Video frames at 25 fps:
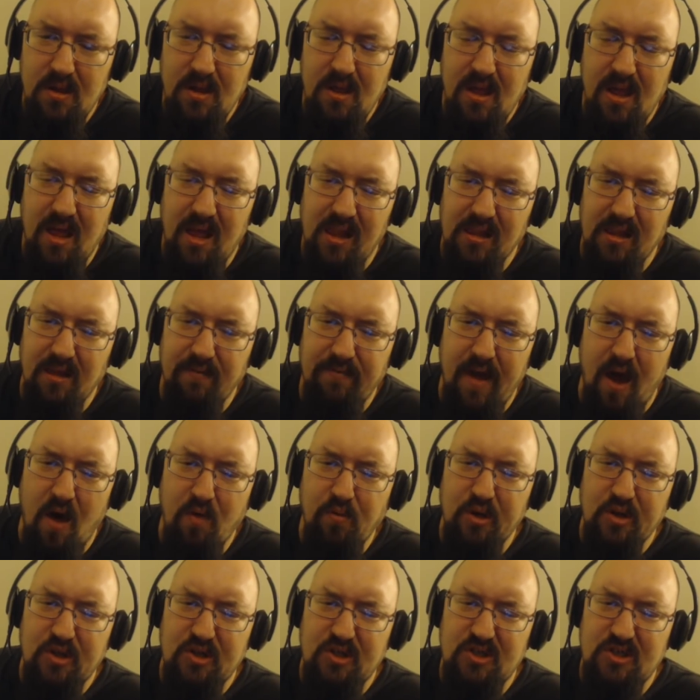I love how
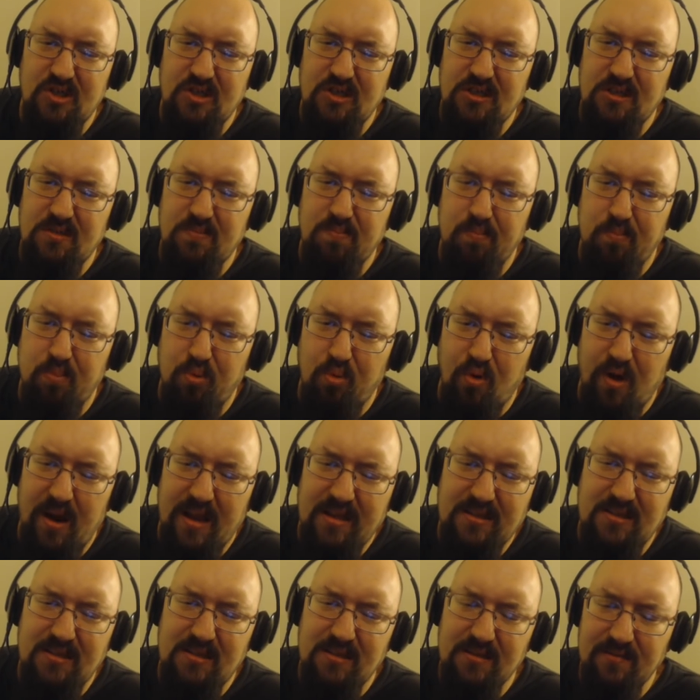
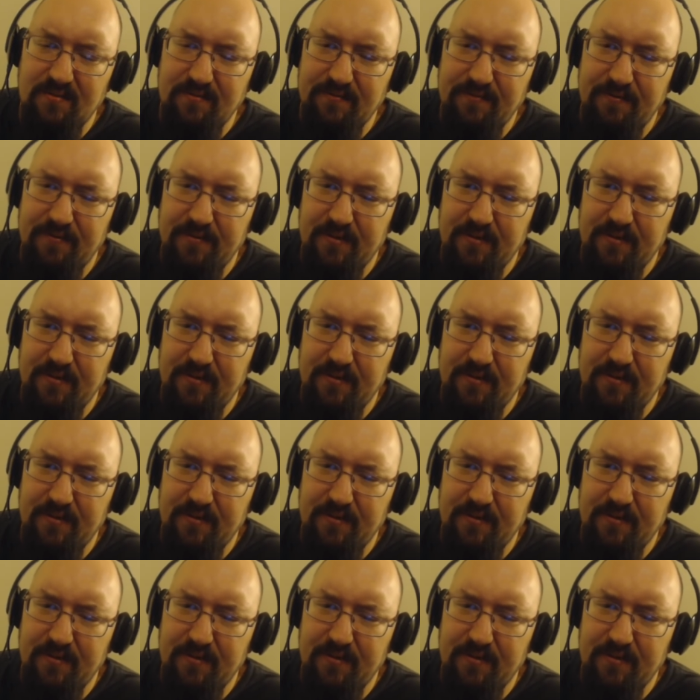expressive